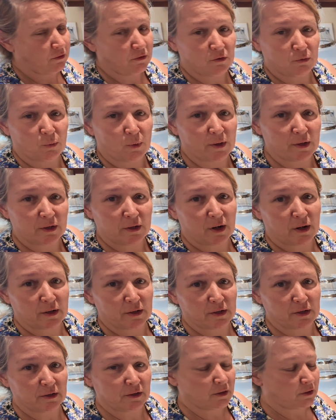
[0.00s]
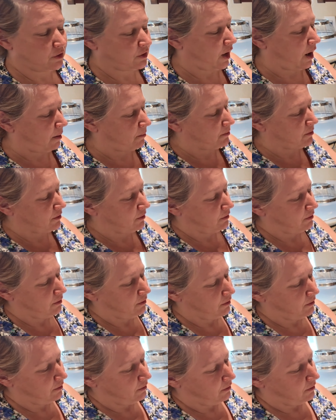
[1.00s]
this is 1 onion chopped.
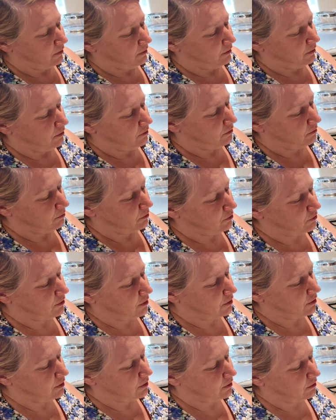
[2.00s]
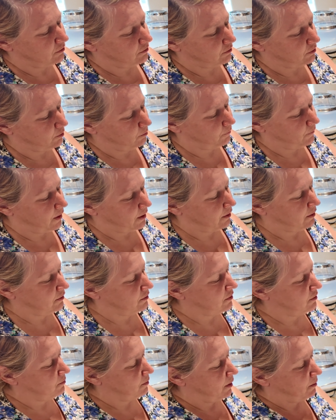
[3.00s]
So I'm just going to scoop that
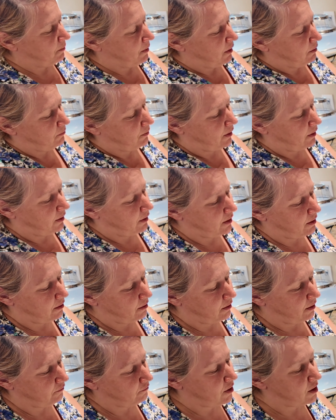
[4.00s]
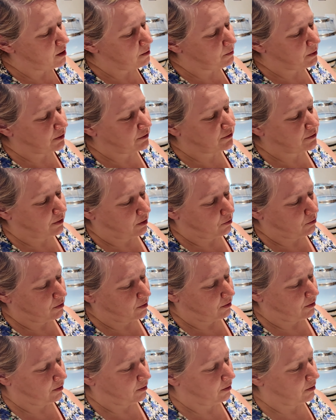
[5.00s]
into my meat right here. I've got it in my slow
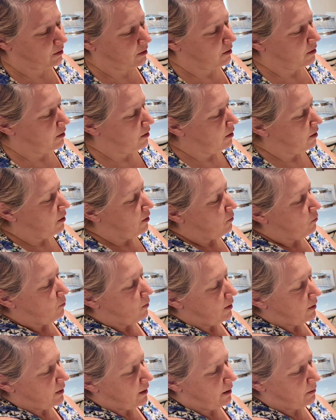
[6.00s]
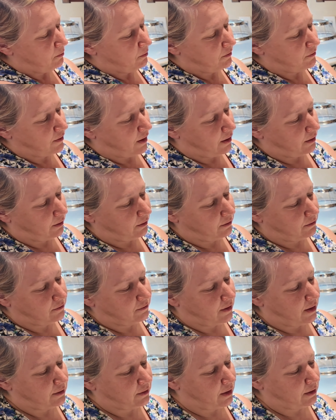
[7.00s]
cooker while I was at it
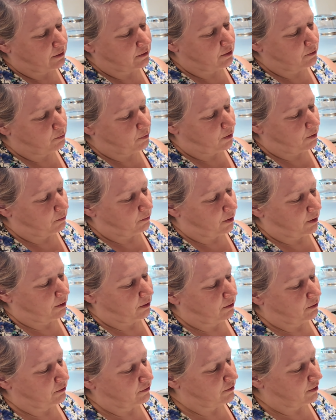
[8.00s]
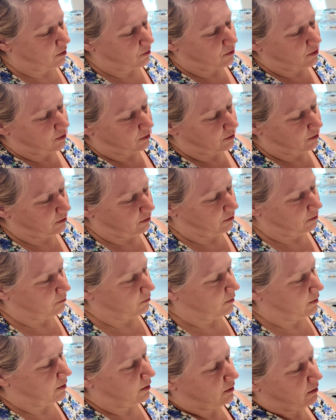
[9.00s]
because I like to put mine in the slow cooker
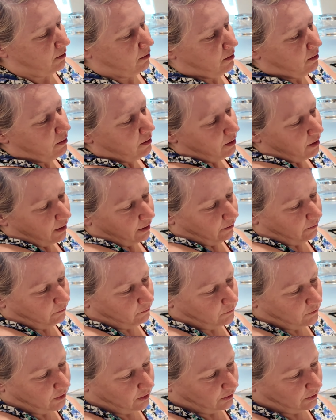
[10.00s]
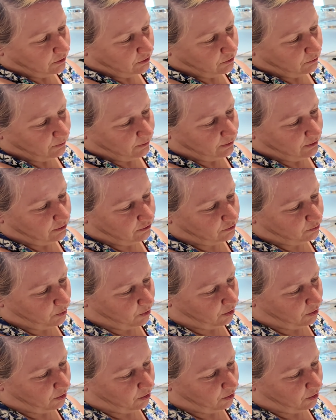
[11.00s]
when I'm done doing this